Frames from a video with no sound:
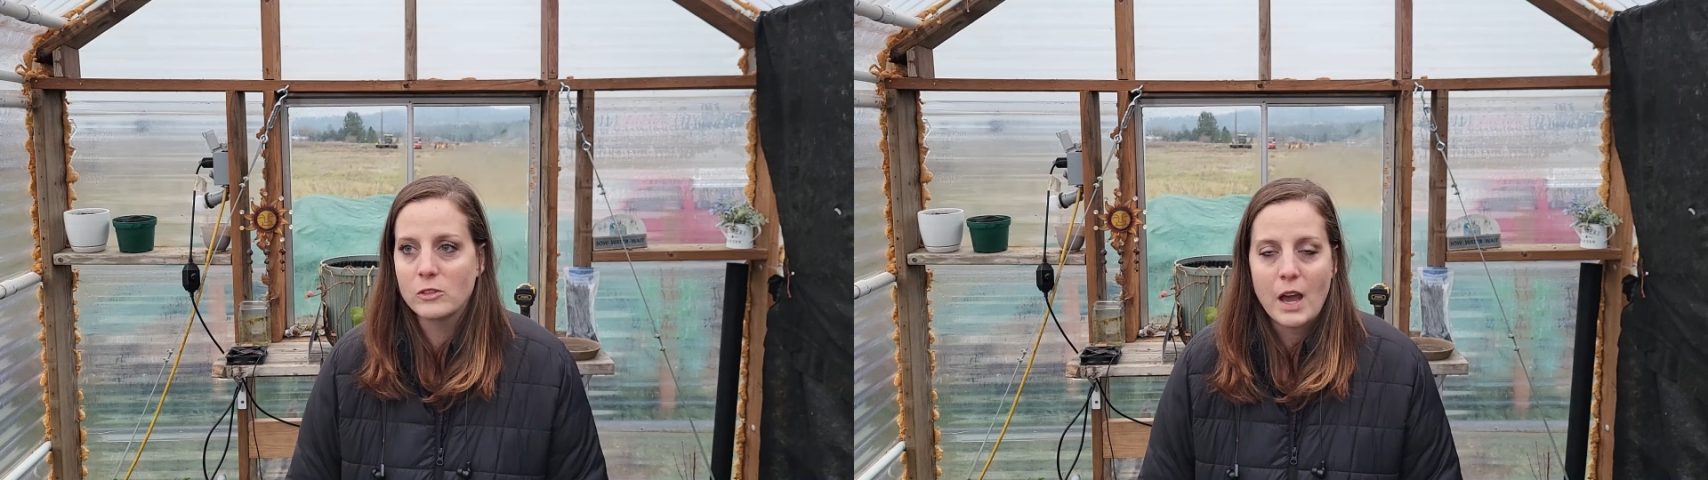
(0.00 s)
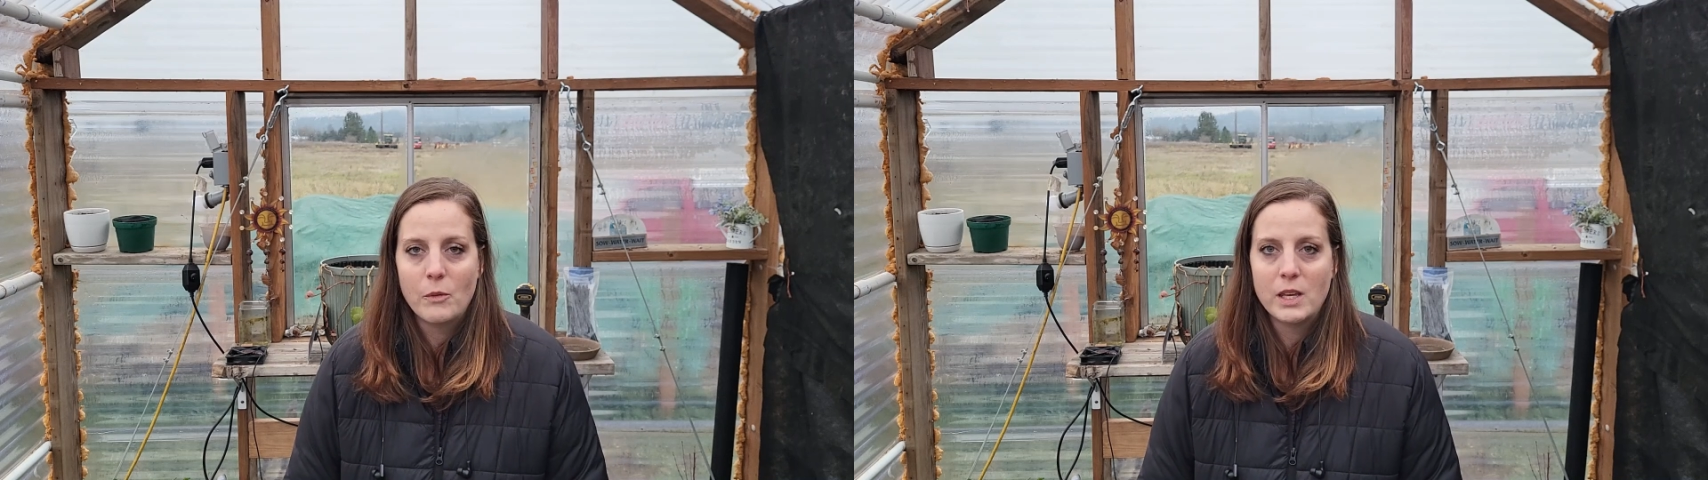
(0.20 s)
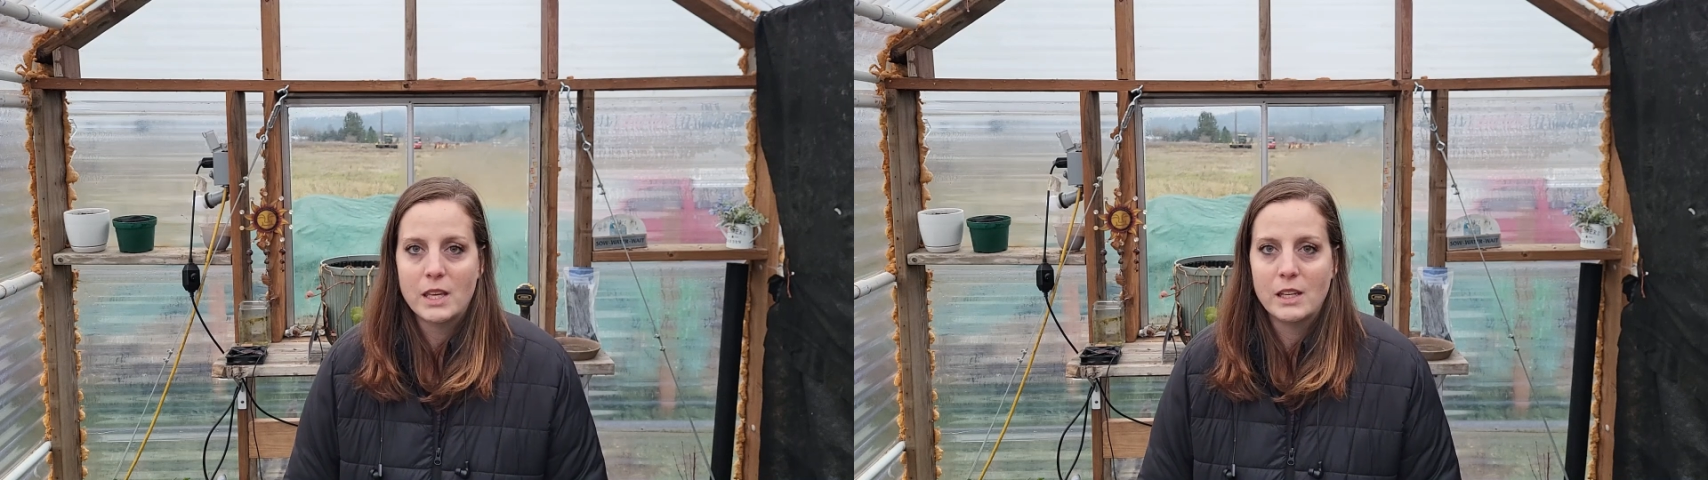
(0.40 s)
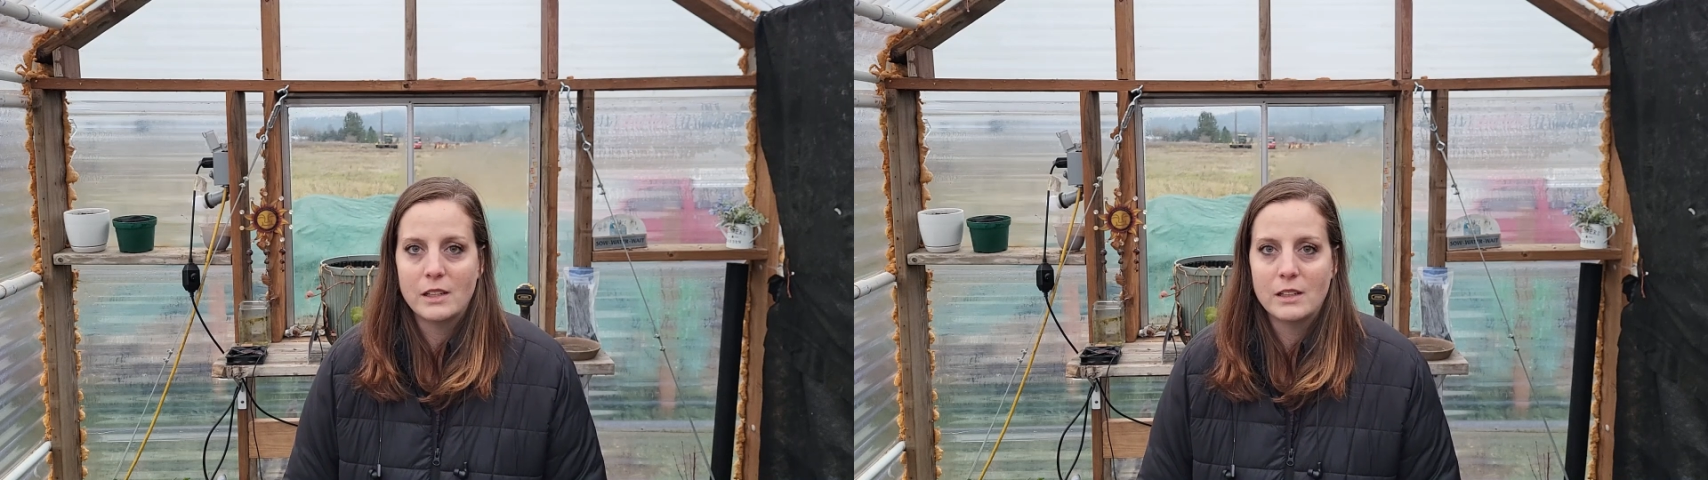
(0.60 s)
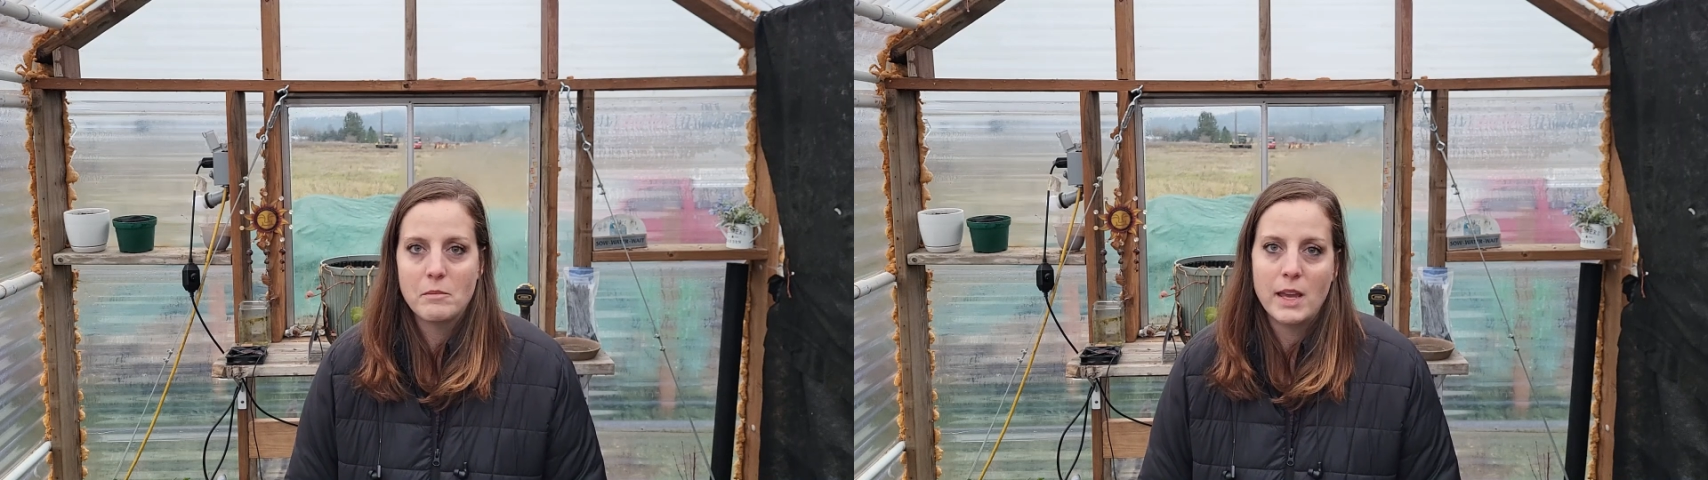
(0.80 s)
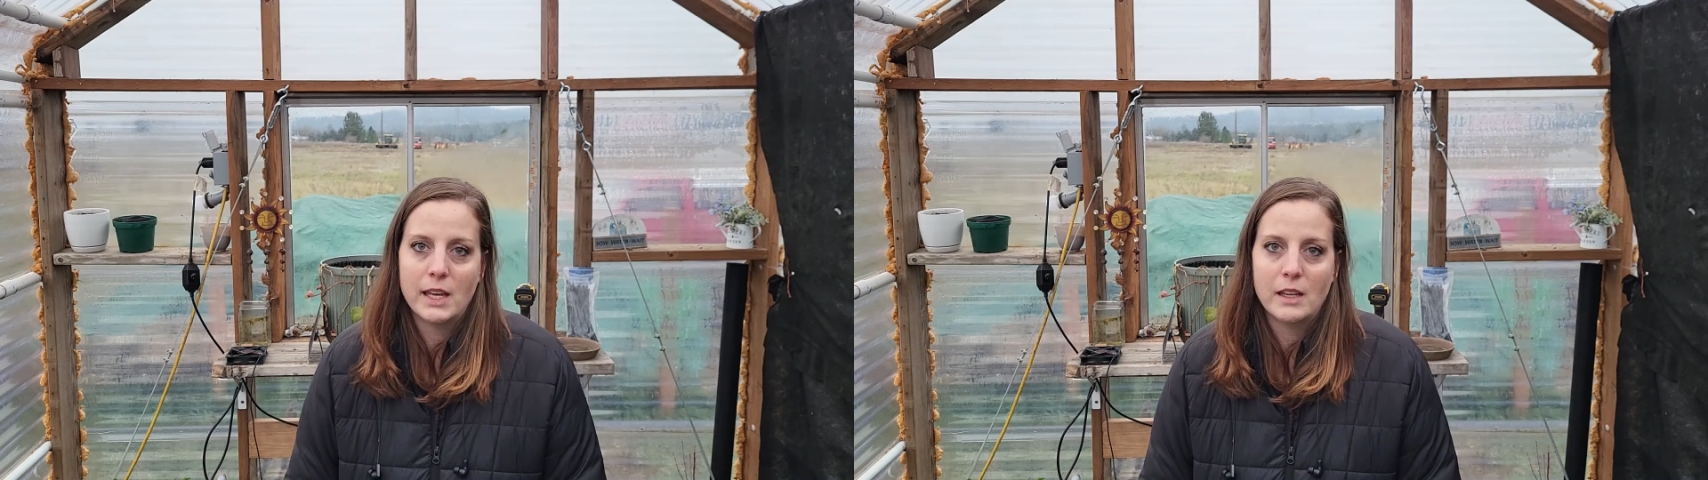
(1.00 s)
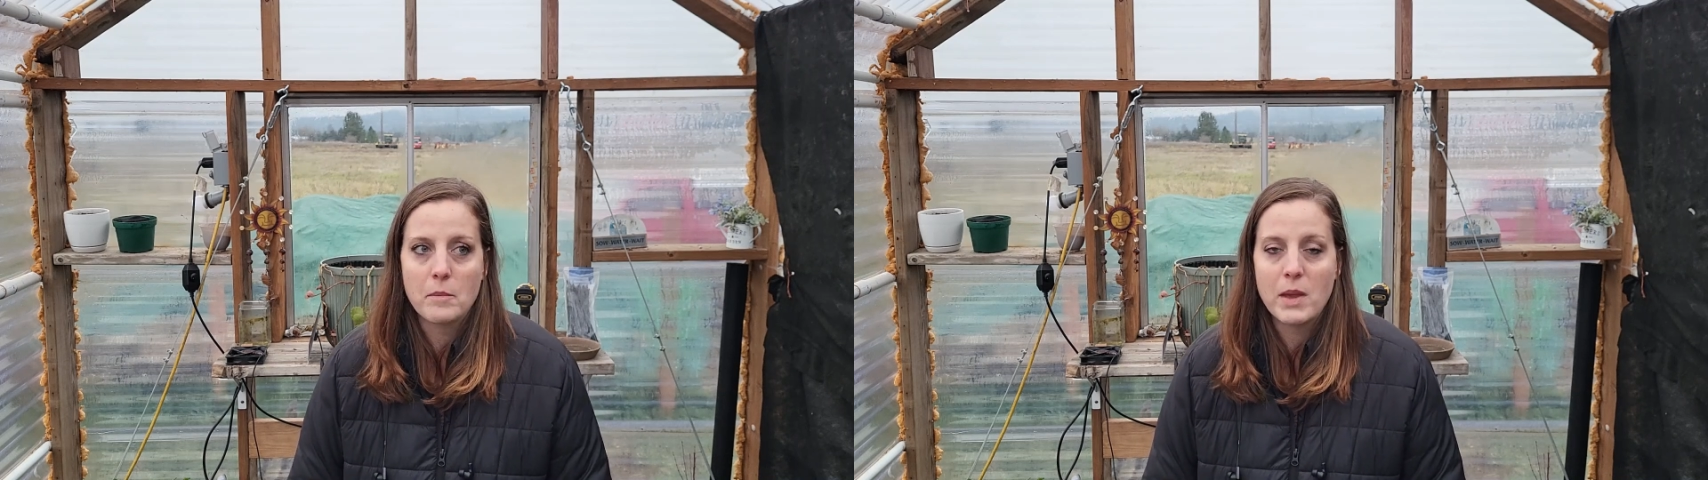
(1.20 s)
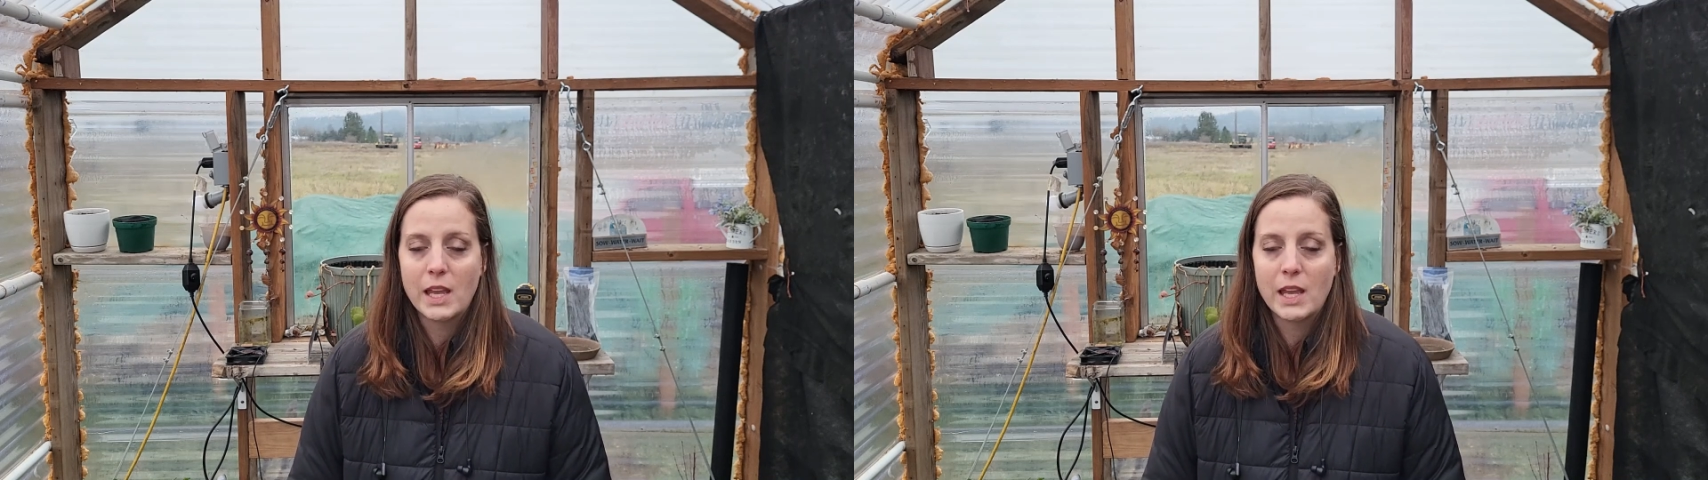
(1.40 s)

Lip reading: how we can make it